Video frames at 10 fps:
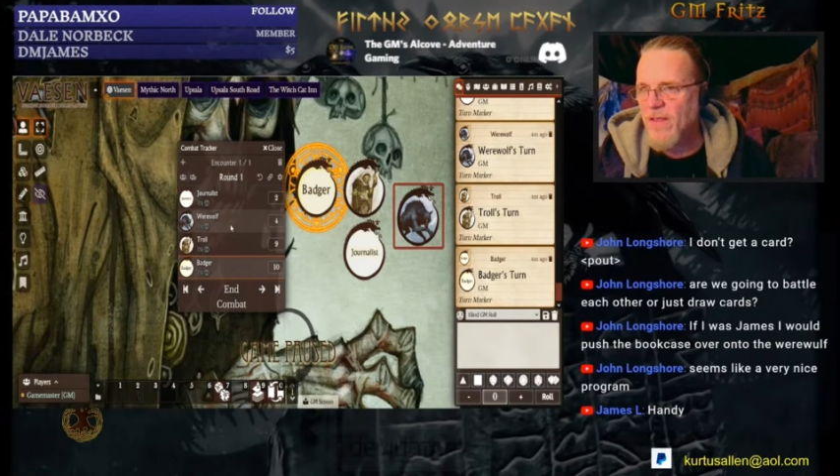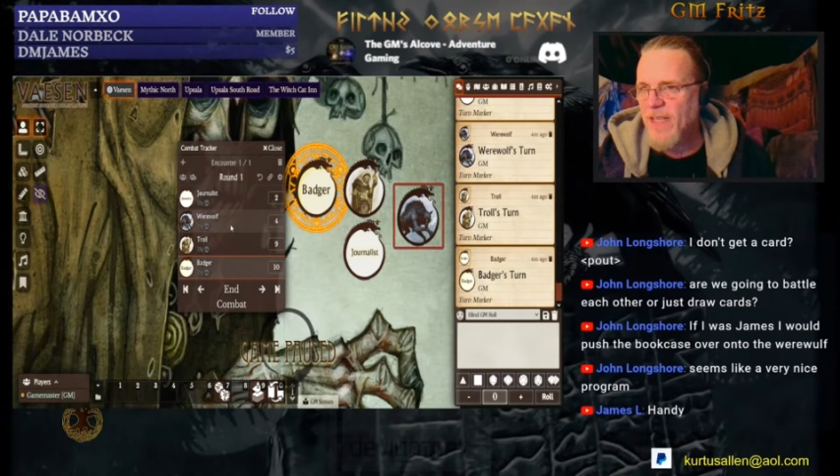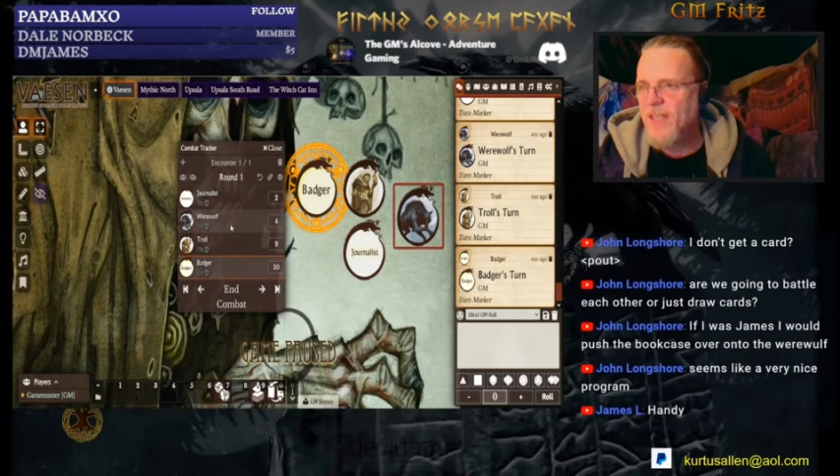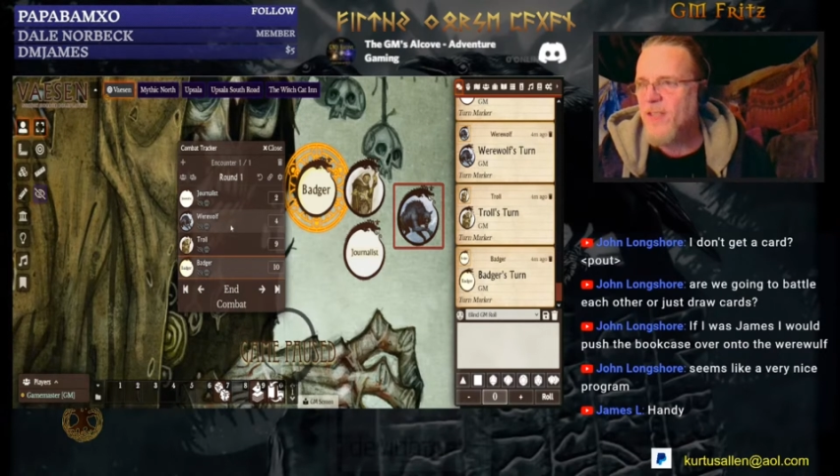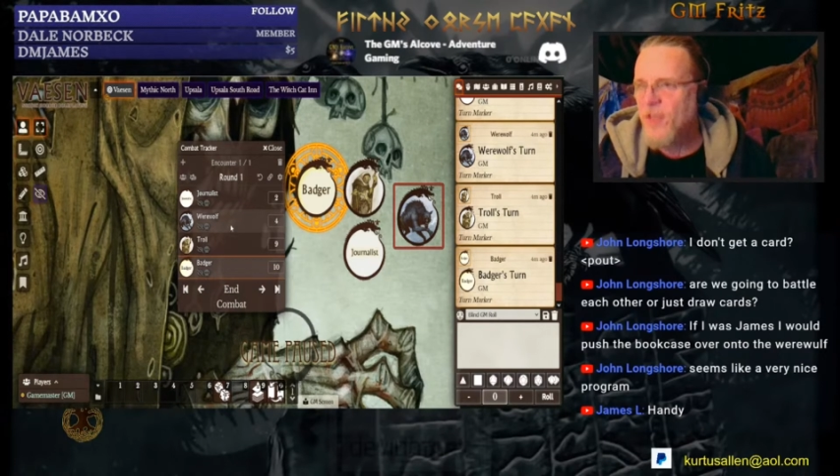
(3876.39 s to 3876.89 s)

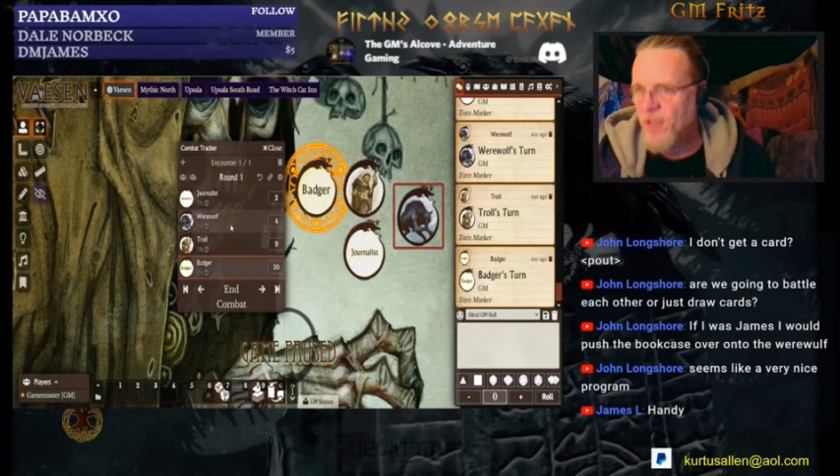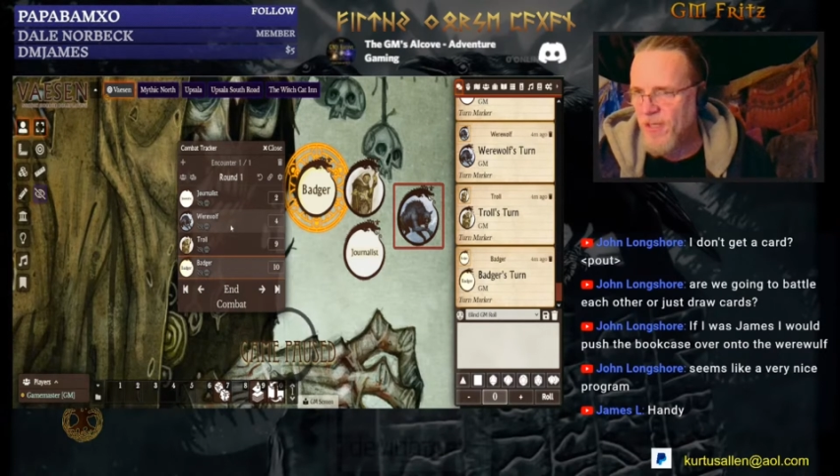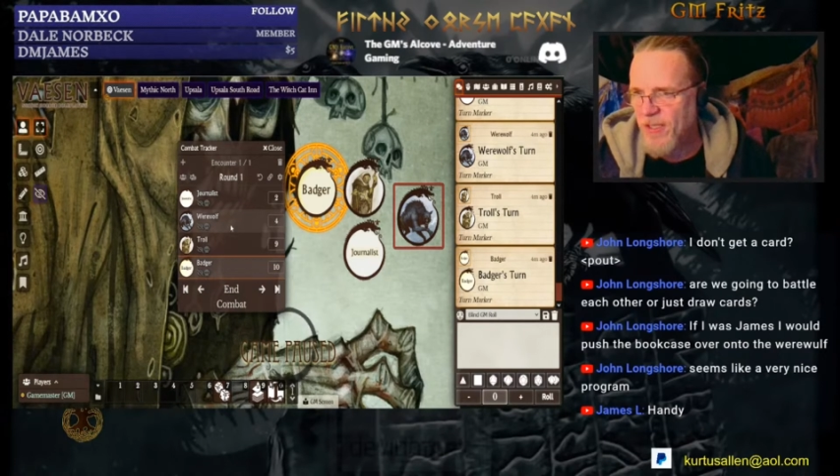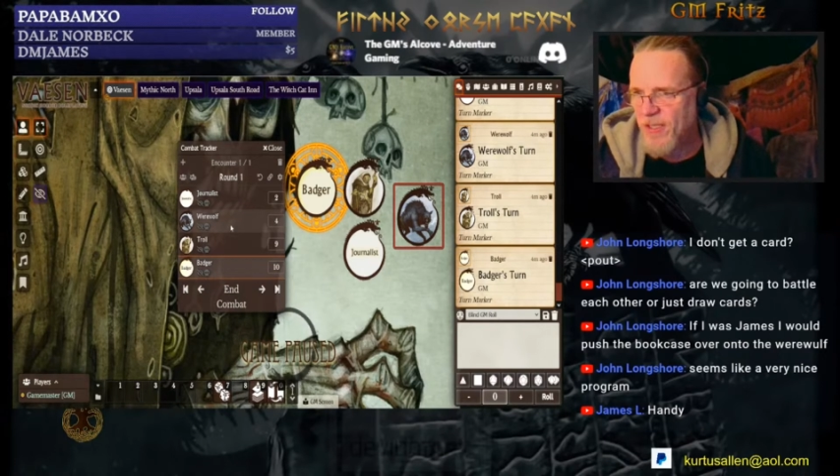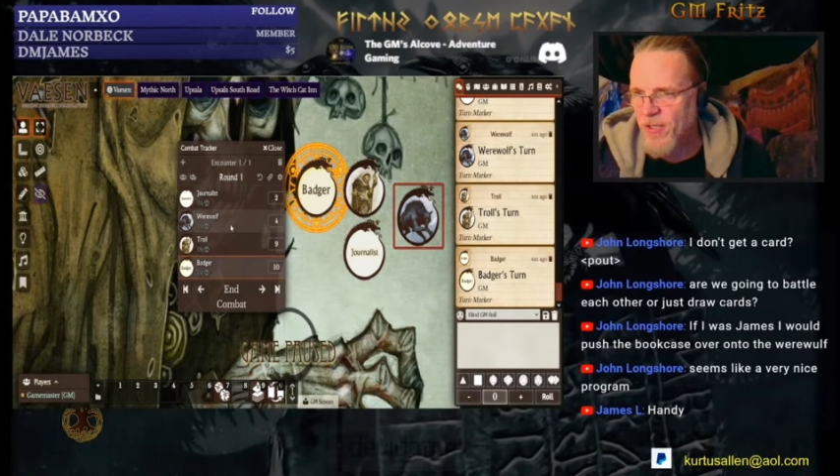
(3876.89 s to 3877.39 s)
an
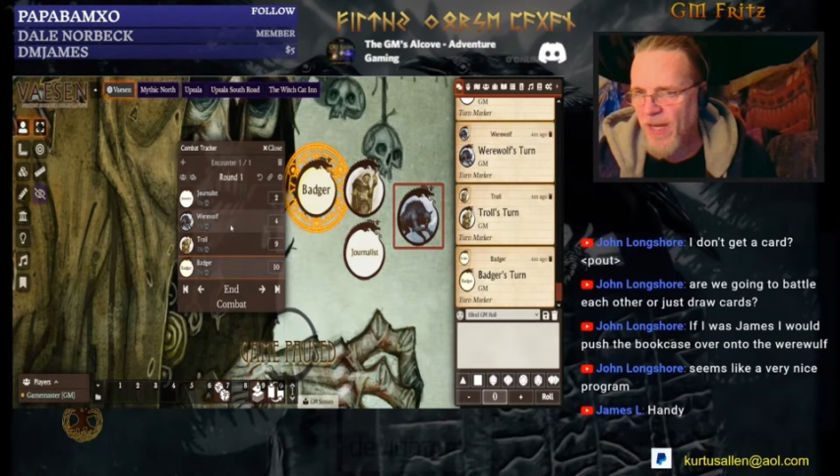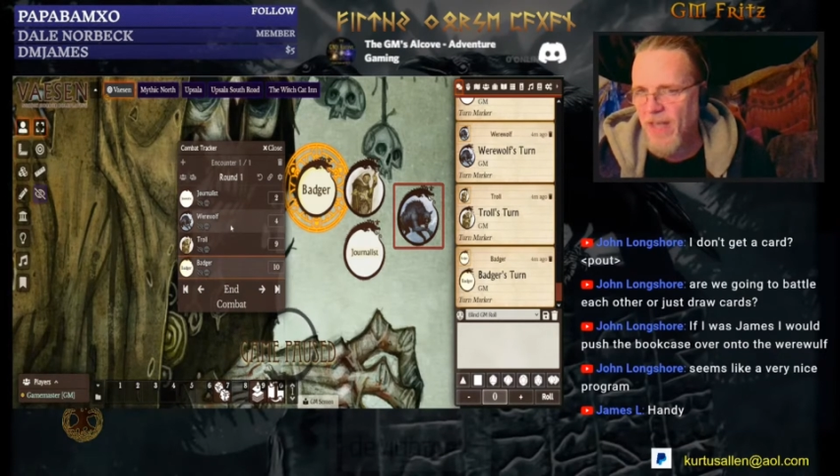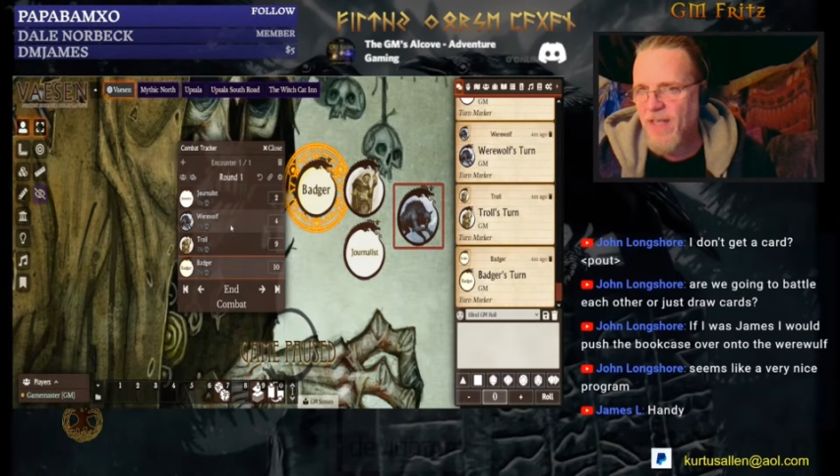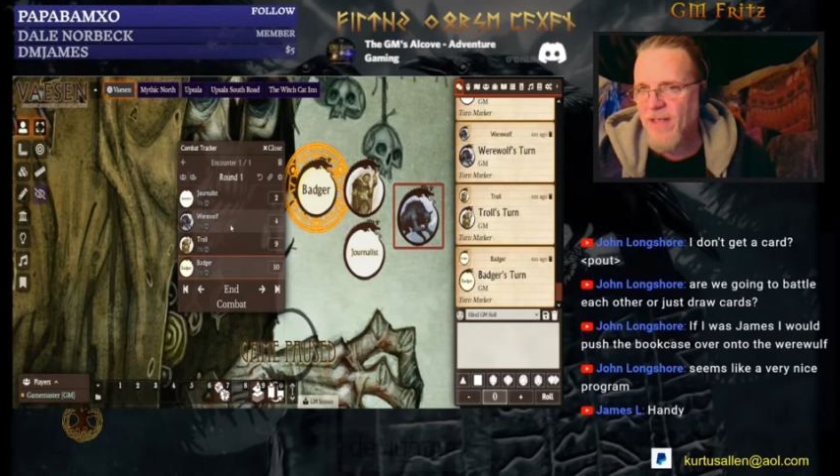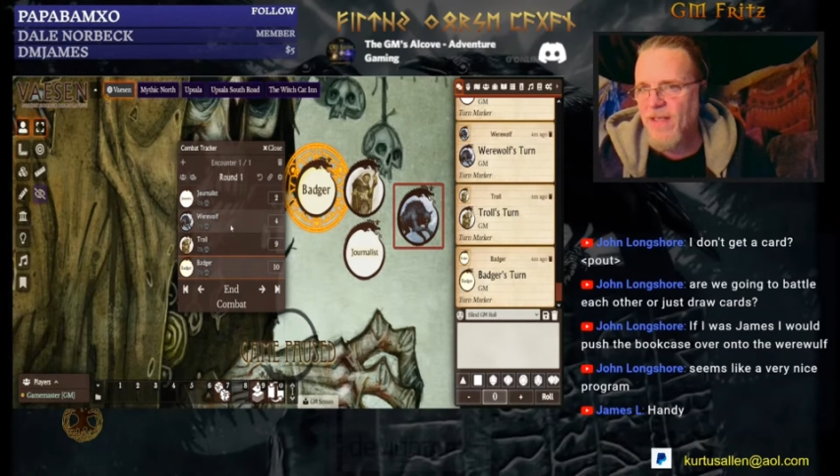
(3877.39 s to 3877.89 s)
agility check,